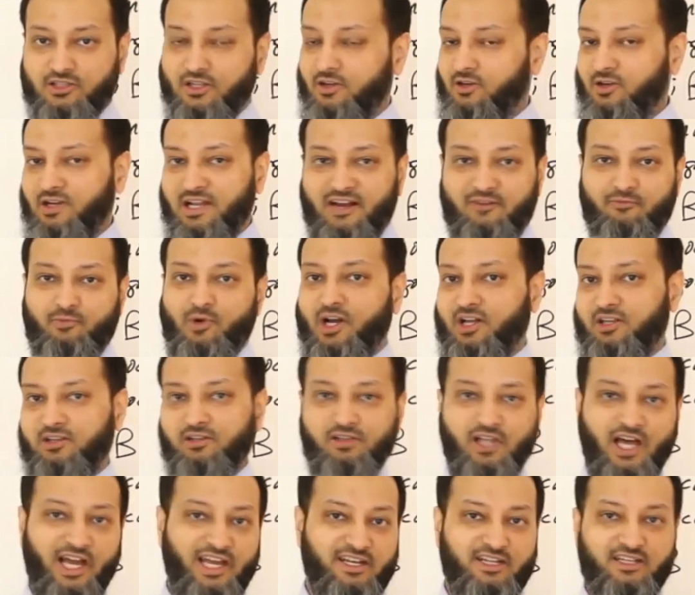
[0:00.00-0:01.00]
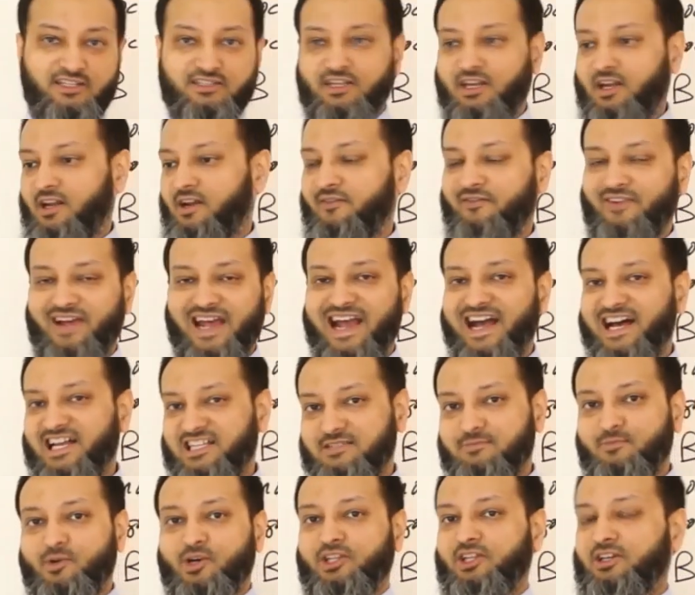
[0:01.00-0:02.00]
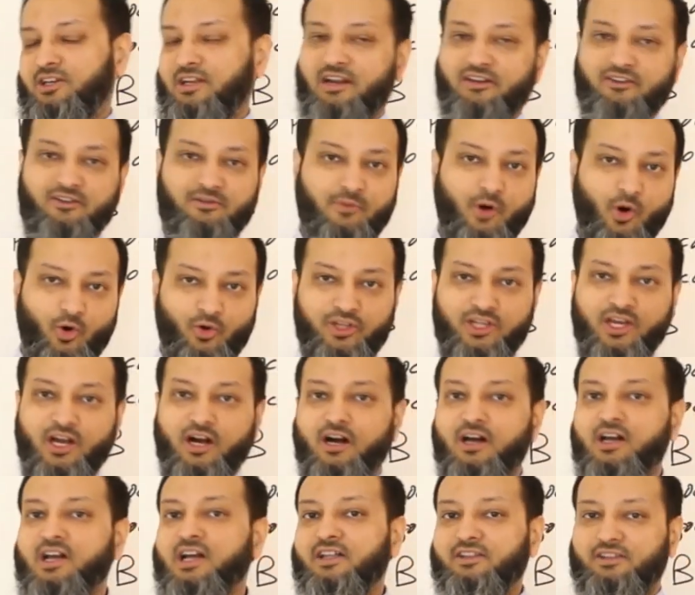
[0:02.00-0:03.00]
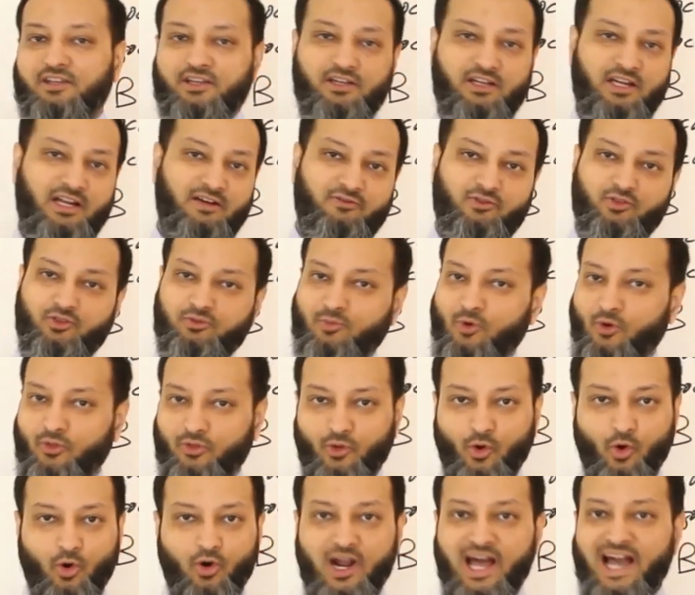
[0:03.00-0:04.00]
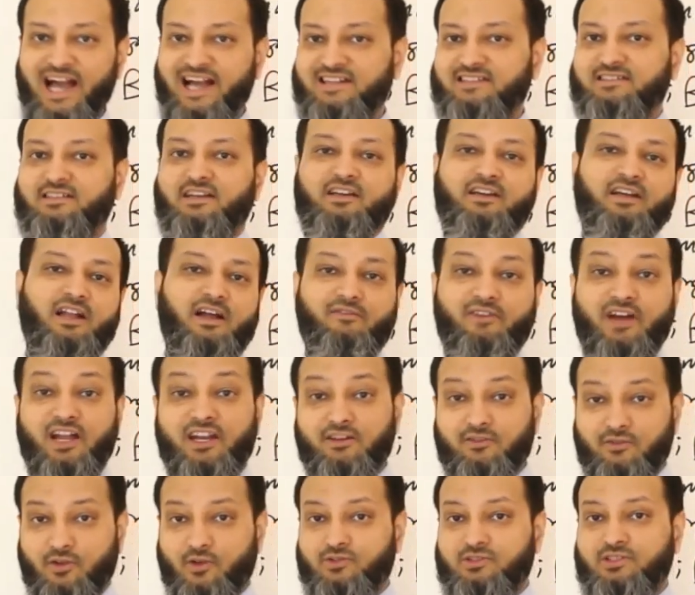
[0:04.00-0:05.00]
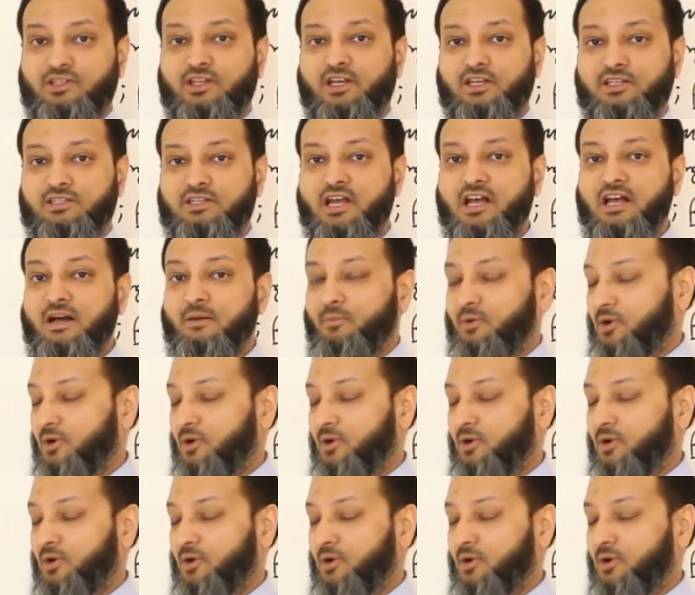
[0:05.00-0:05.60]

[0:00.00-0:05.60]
They could have bronchiolitis, they could have asthma, they could have pneumonia, they could have a pneumothorax, they could have any of those things.